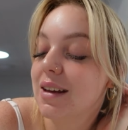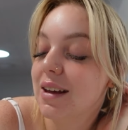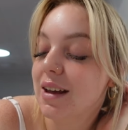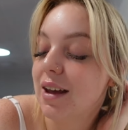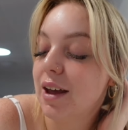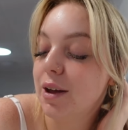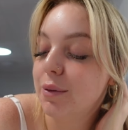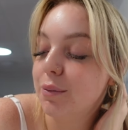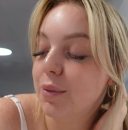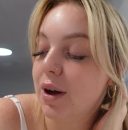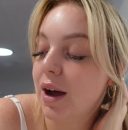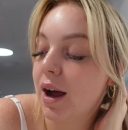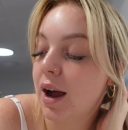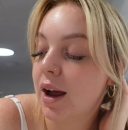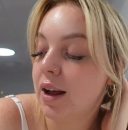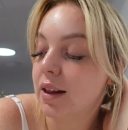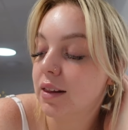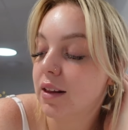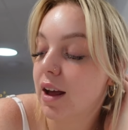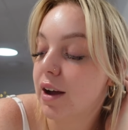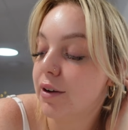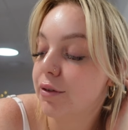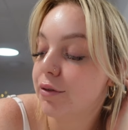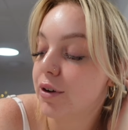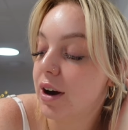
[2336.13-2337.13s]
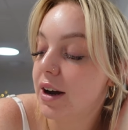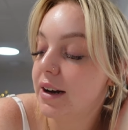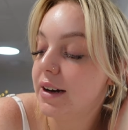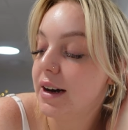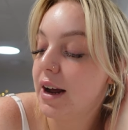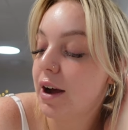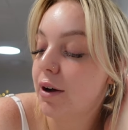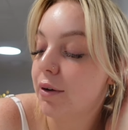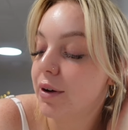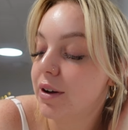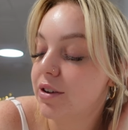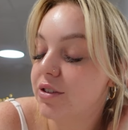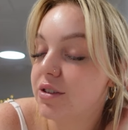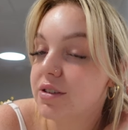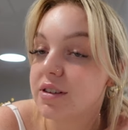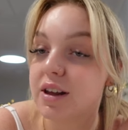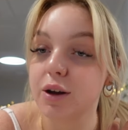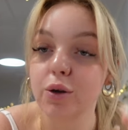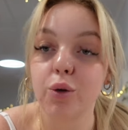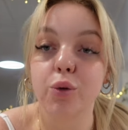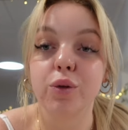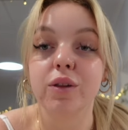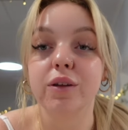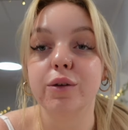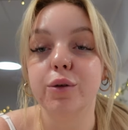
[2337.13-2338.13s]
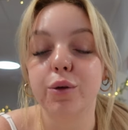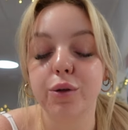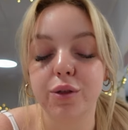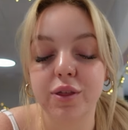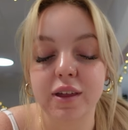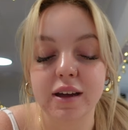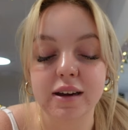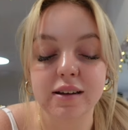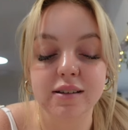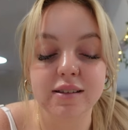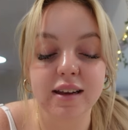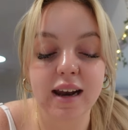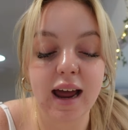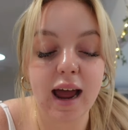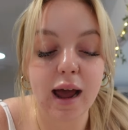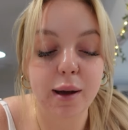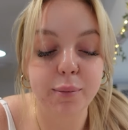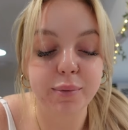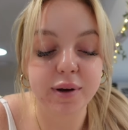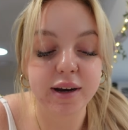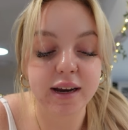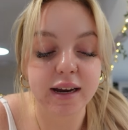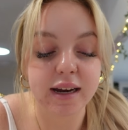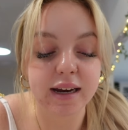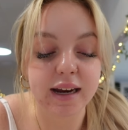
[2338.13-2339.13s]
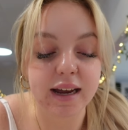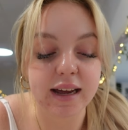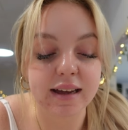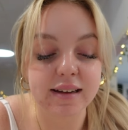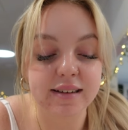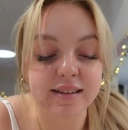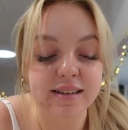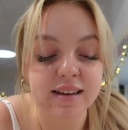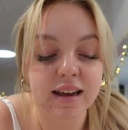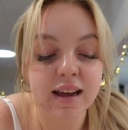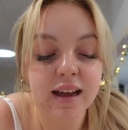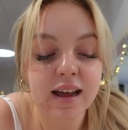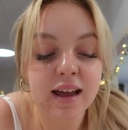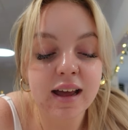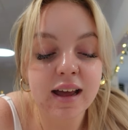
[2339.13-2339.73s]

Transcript: in my life right now, and just, like, all the little things that are happening, and